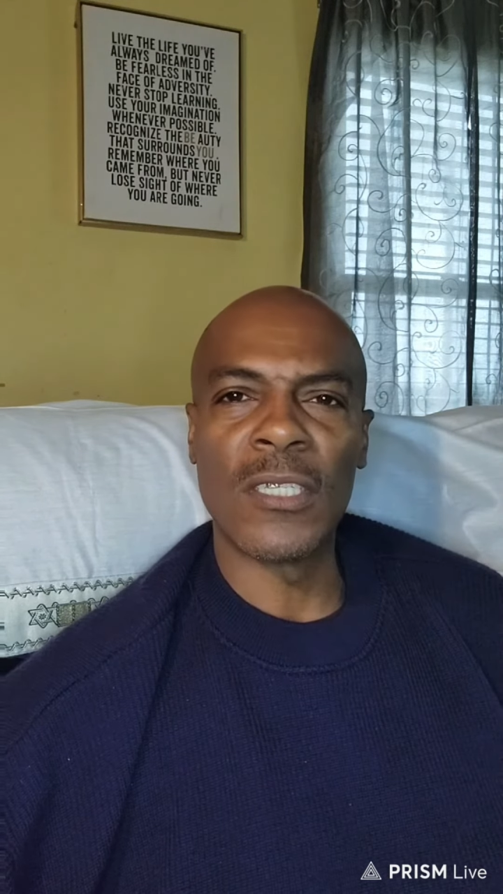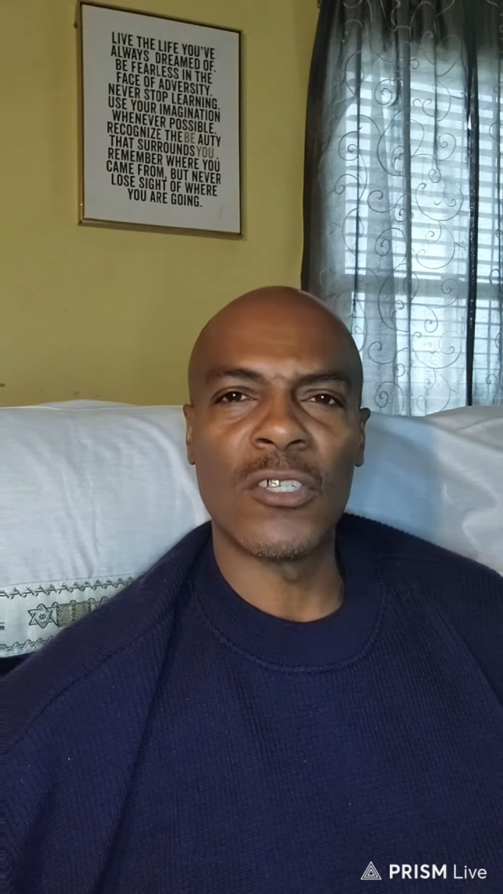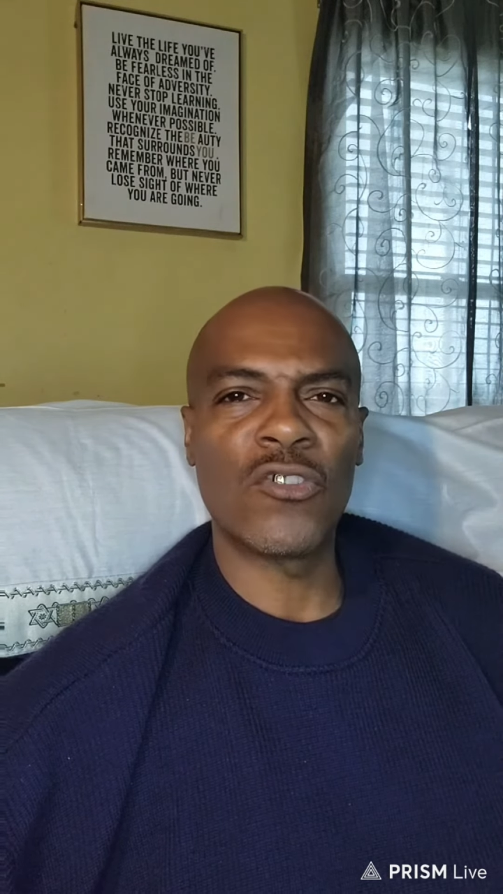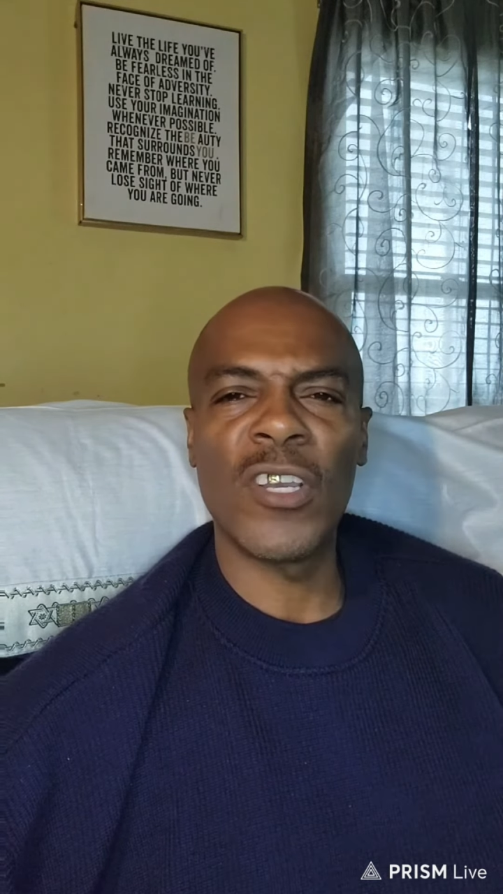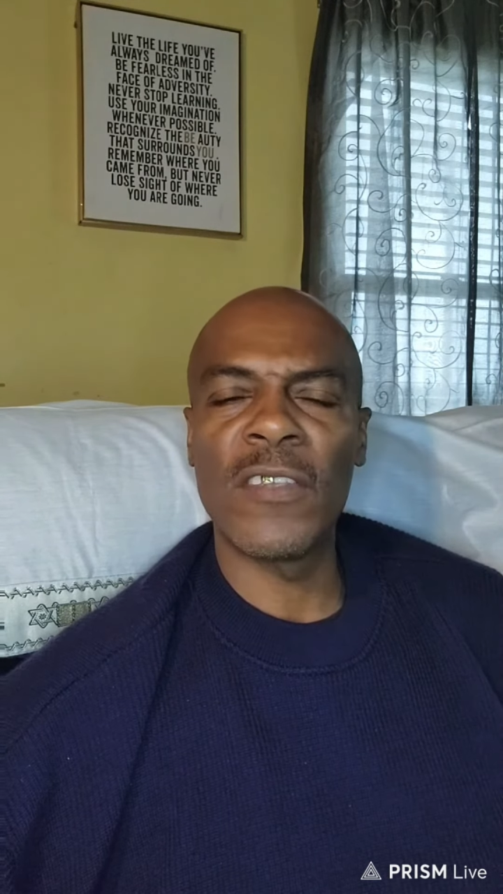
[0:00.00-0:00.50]
to
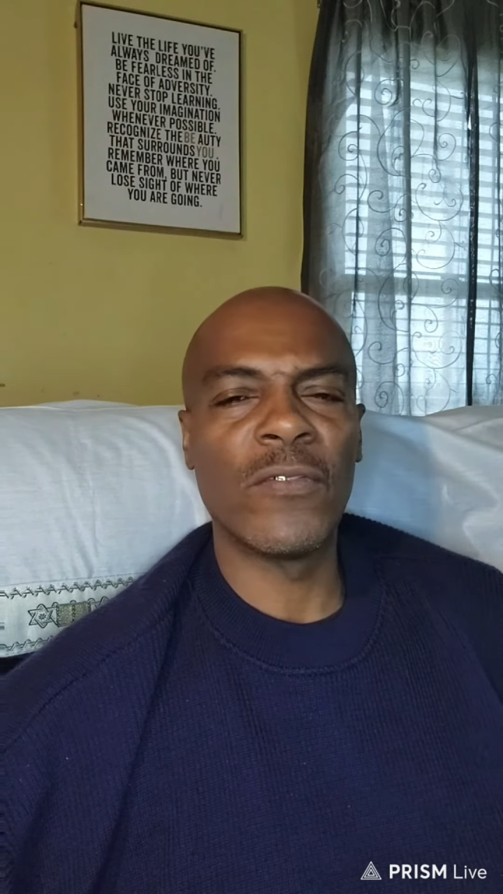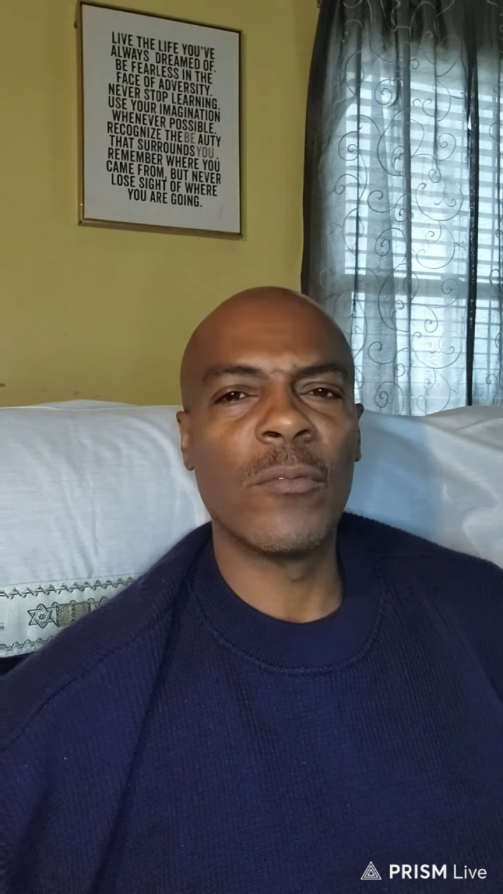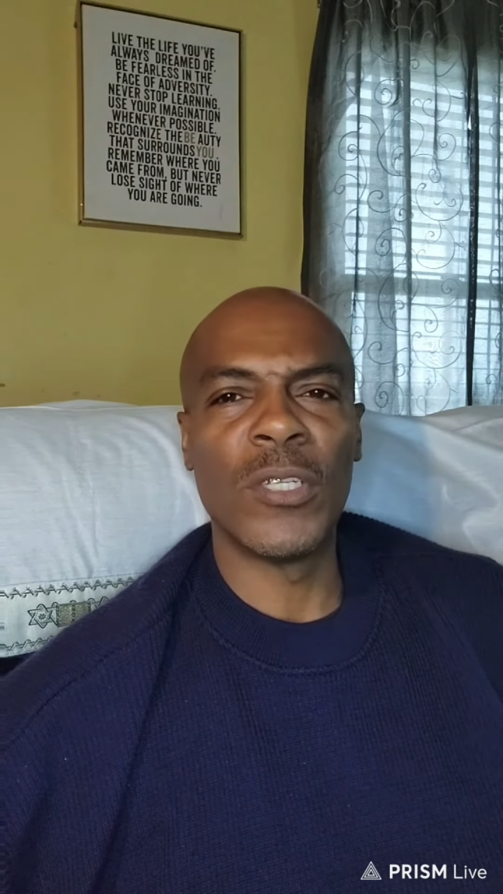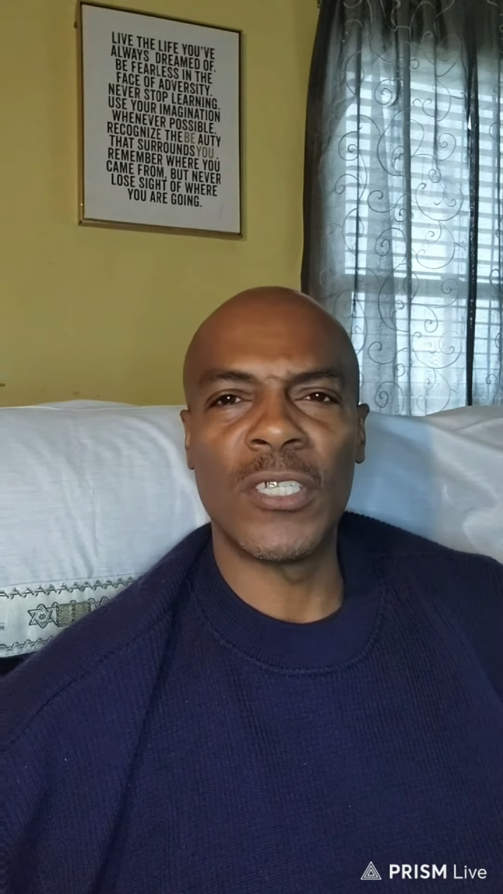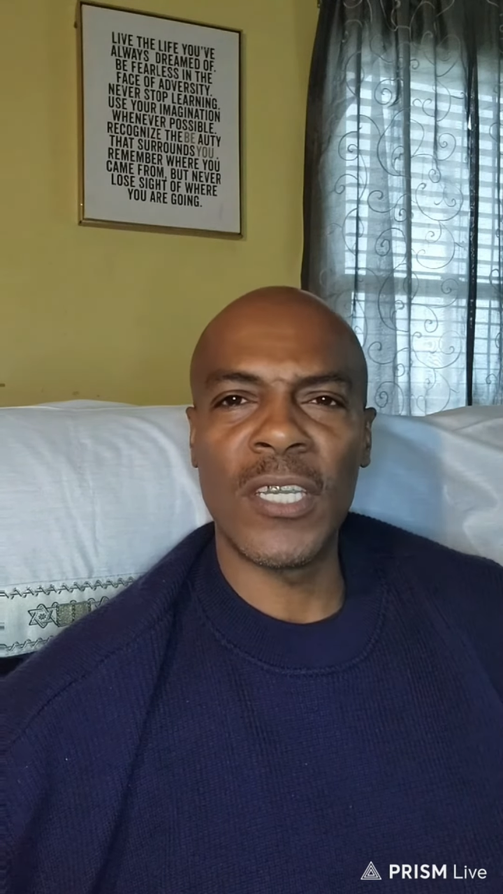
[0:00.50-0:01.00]

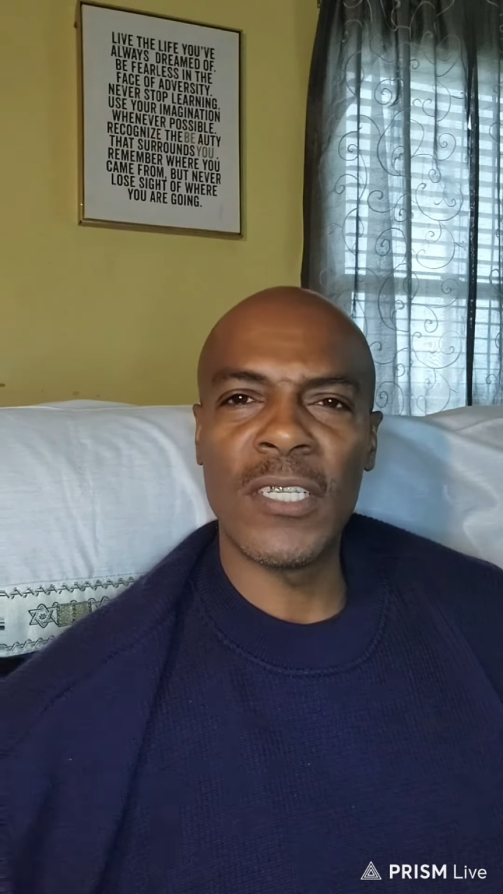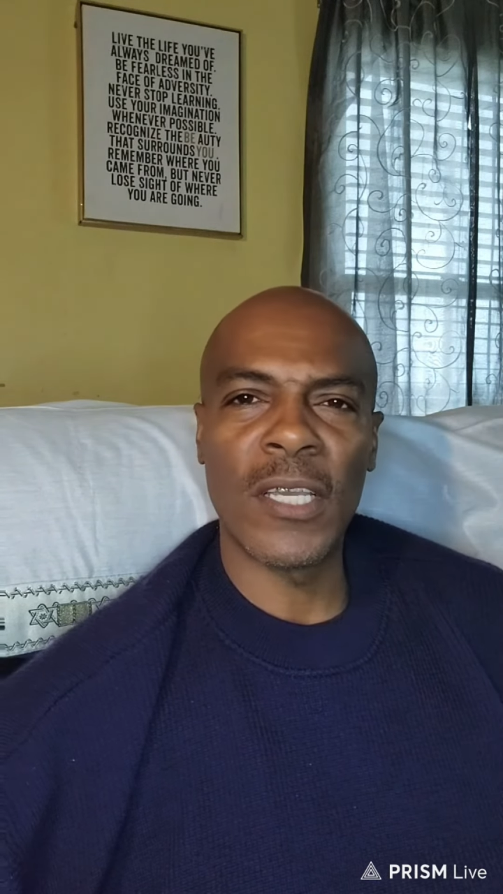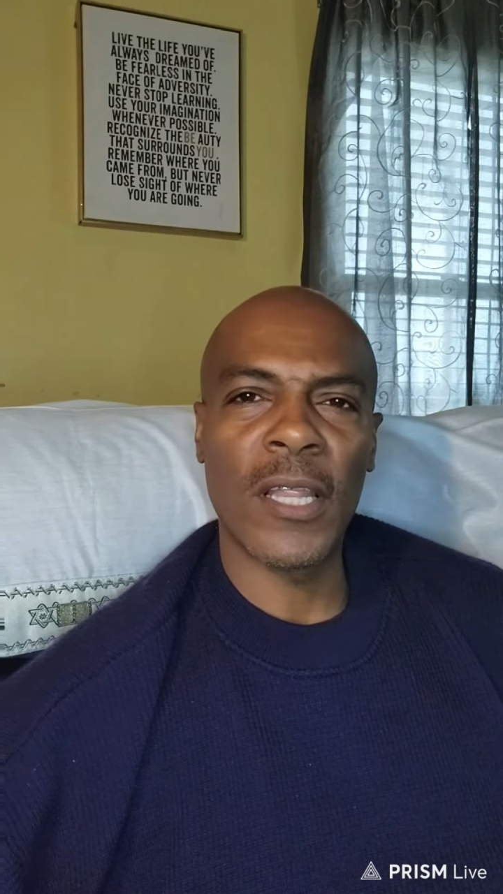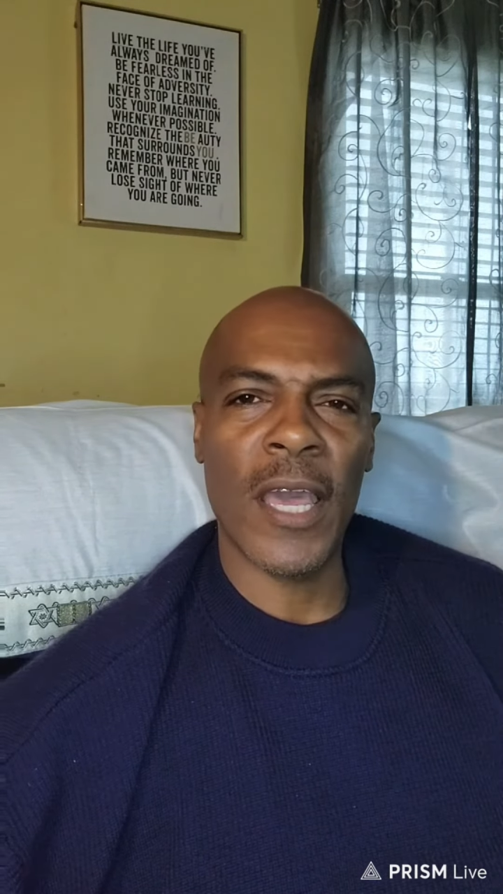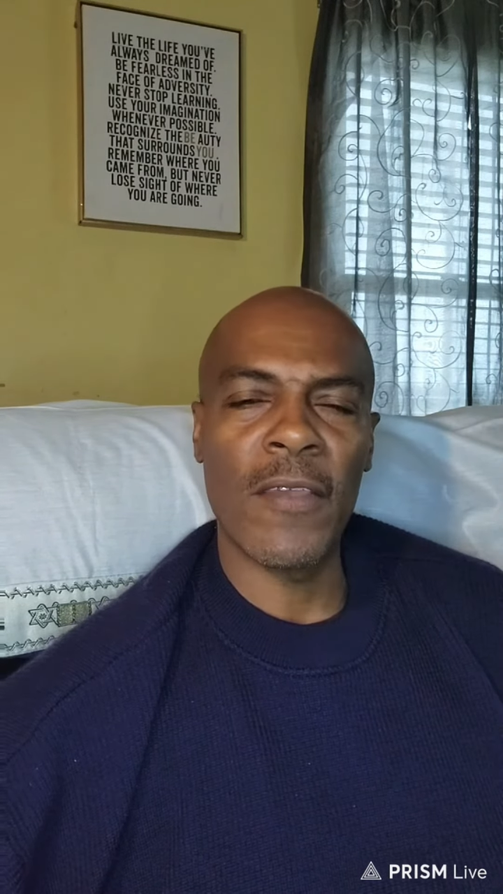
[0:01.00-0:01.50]
transform and change
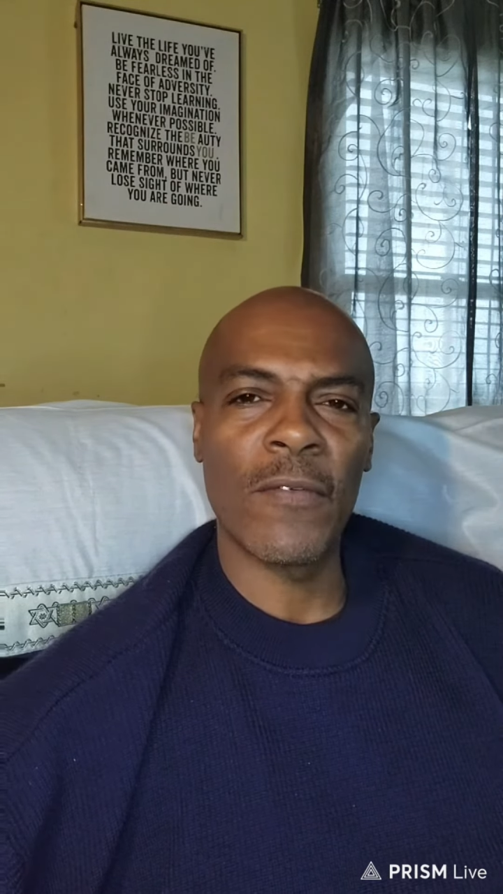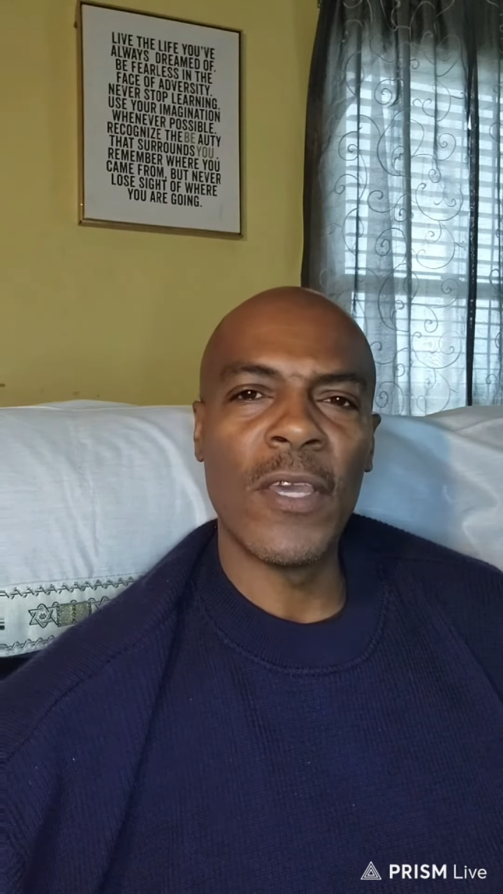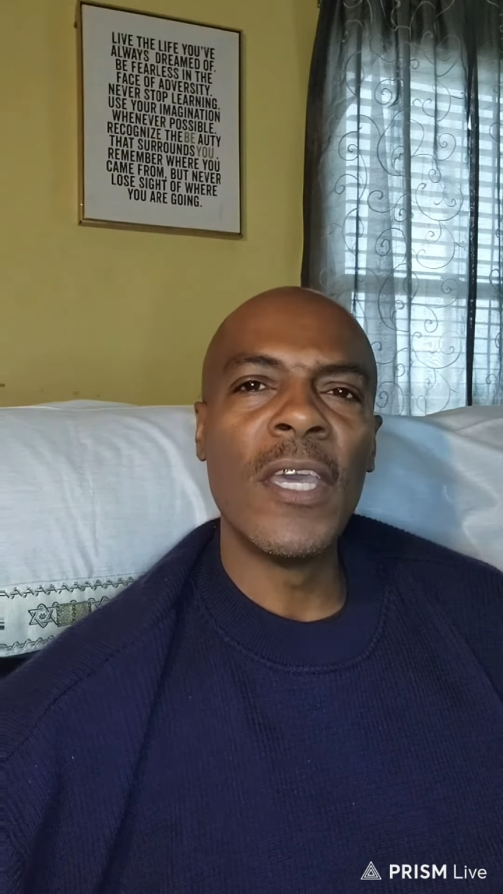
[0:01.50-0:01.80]
your life.